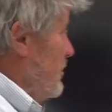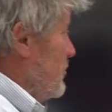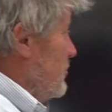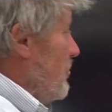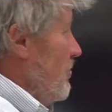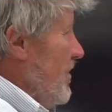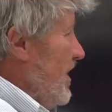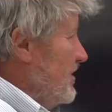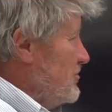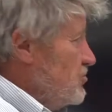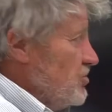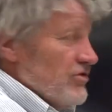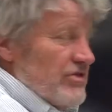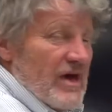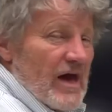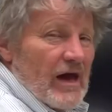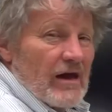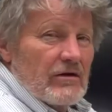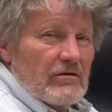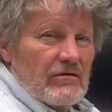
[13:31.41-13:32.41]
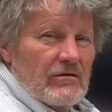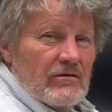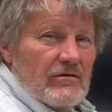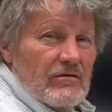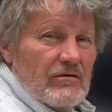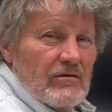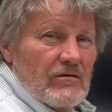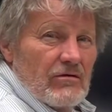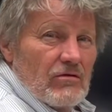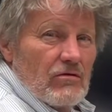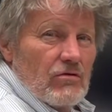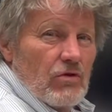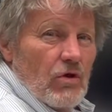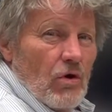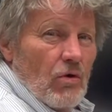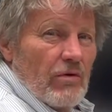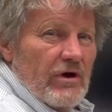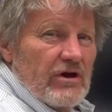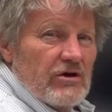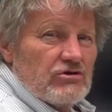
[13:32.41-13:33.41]
Imagine that.
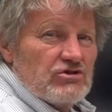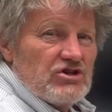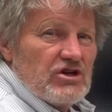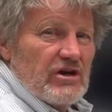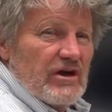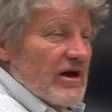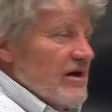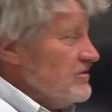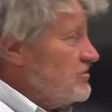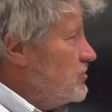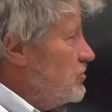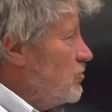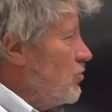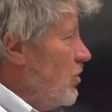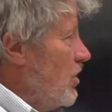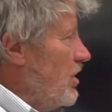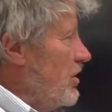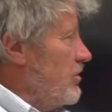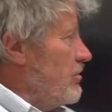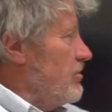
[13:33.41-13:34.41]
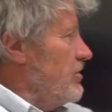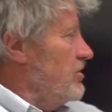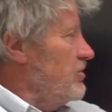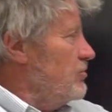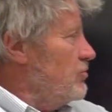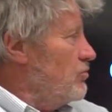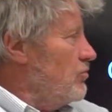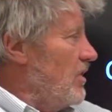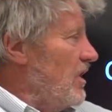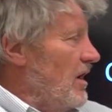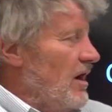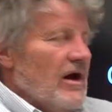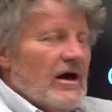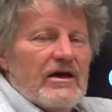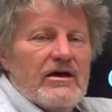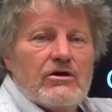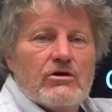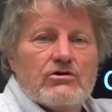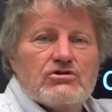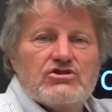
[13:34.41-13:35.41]
Low energy gas and water into a
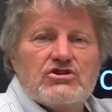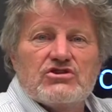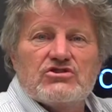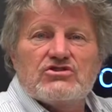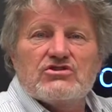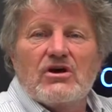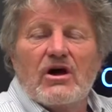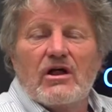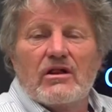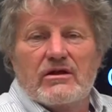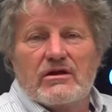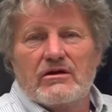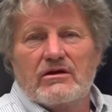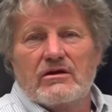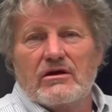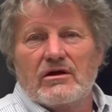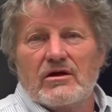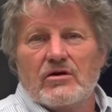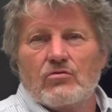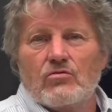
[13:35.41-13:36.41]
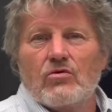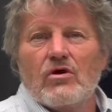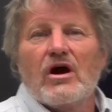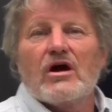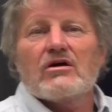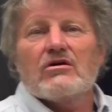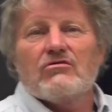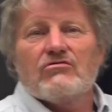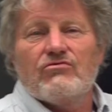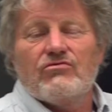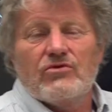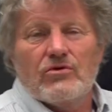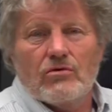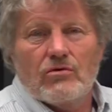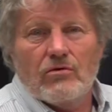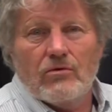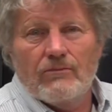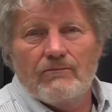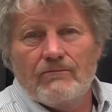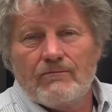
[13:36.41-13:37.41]
high energy solid and rocket
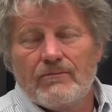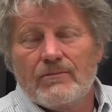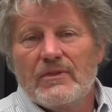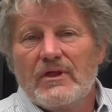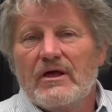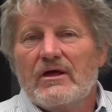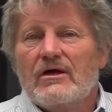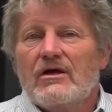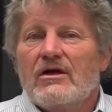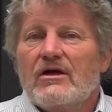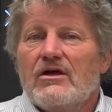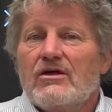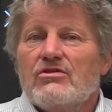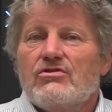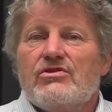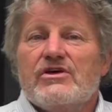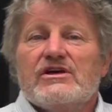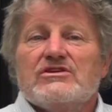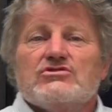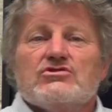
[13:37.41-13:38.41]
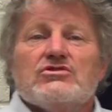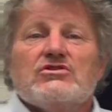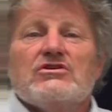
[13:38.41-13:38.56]
fuel. This